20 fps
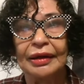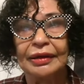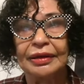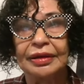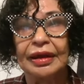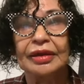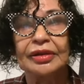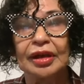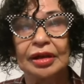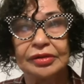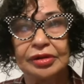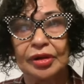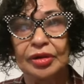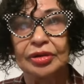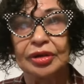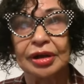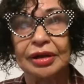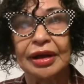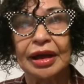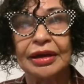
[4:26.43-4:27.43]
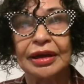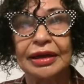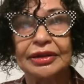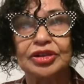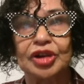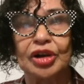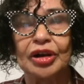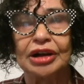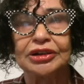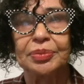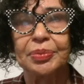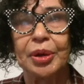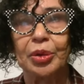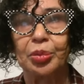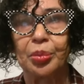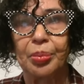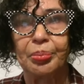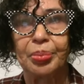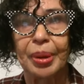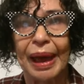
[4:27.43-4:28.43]
It turned out to be
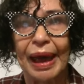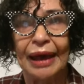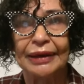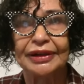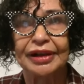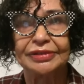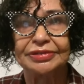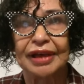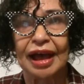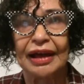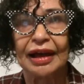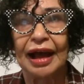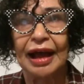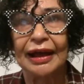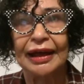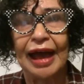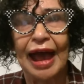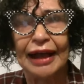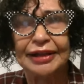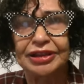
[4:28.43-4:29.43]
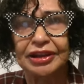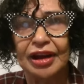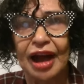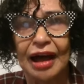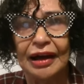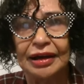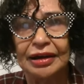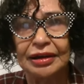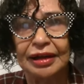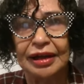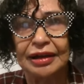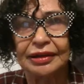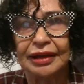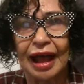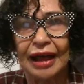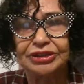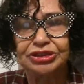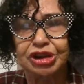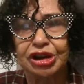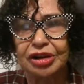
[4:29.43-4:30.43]
bad because I acted on it,
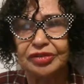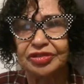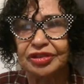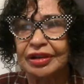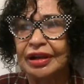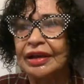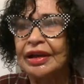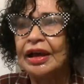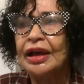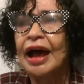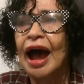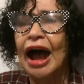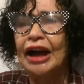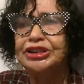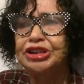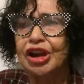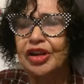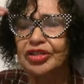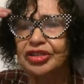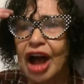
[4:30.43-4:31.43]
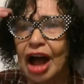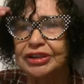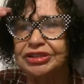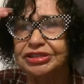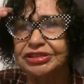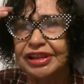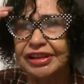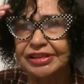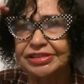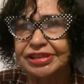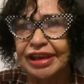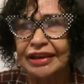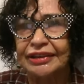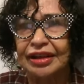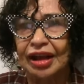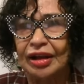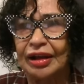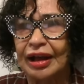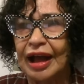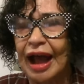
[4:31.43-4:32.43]
and I should have consciously
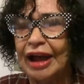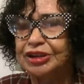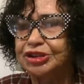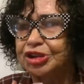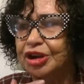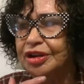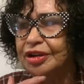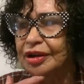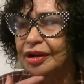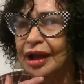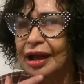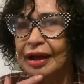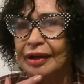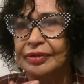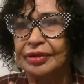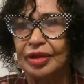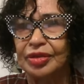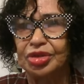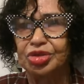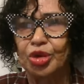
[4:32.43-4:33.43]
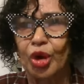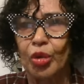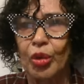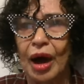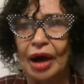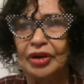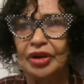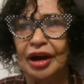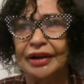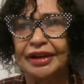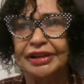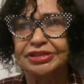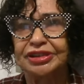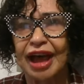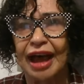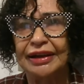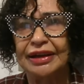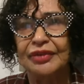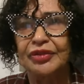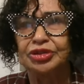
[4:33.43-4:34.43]
said I shouldn't throw water on this
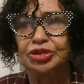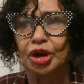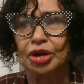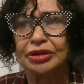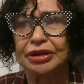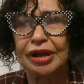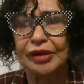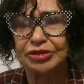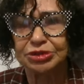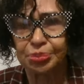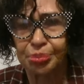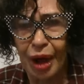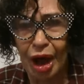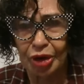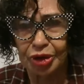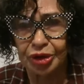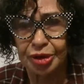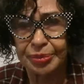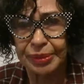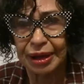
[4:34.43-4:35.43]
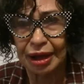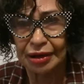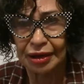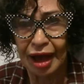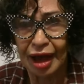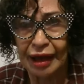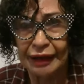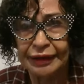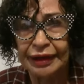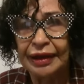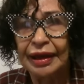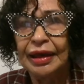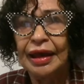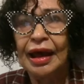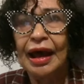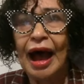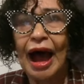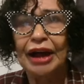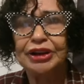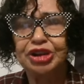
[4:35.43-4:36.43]
guy, even though he was bothering me a lot.
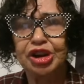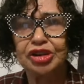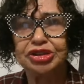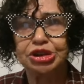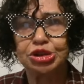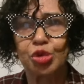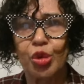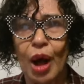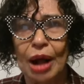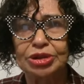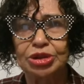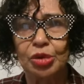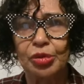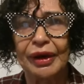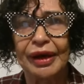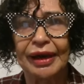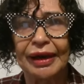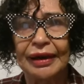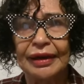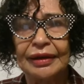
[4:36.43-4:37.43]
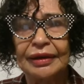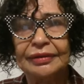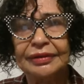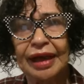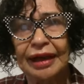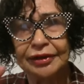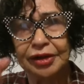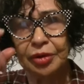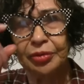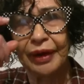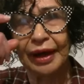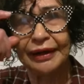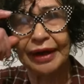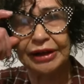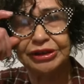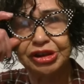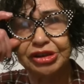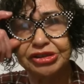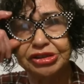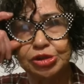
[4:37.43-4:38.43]
I should have just walked away. Yeah, you're
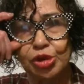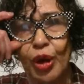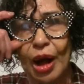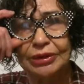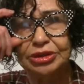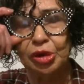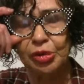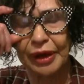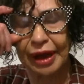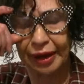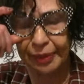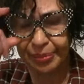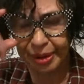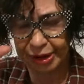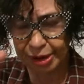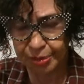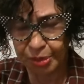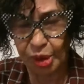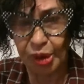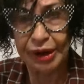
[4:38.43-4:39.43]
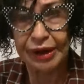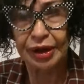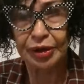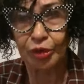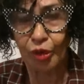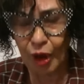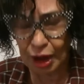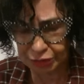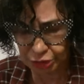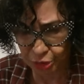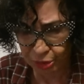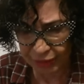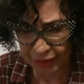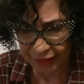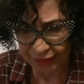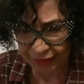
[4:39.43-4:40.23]
right. I should have just walked away, buddy boy, and walked away.